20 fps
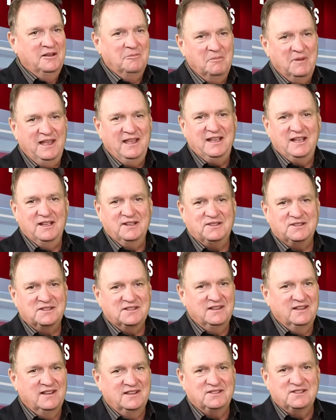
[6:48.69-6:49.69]
make its
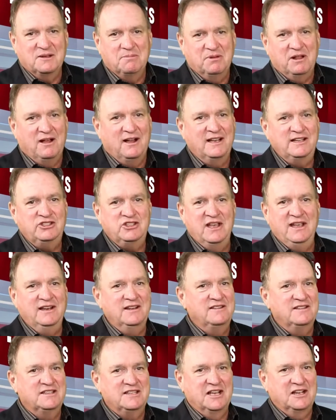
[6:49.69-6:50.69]
supply chain
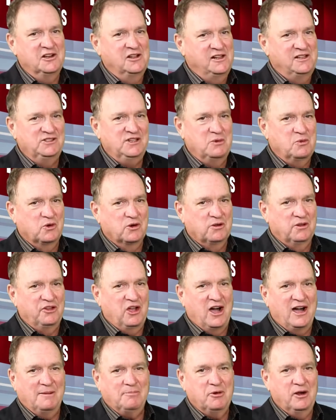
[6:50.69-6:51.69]
in the technology world
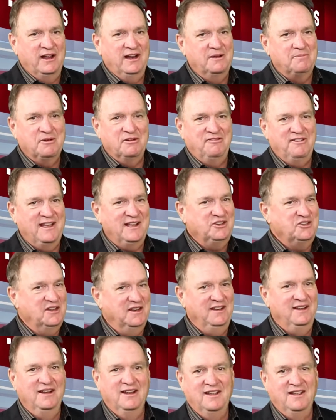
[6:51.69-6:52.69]
operate at perfection,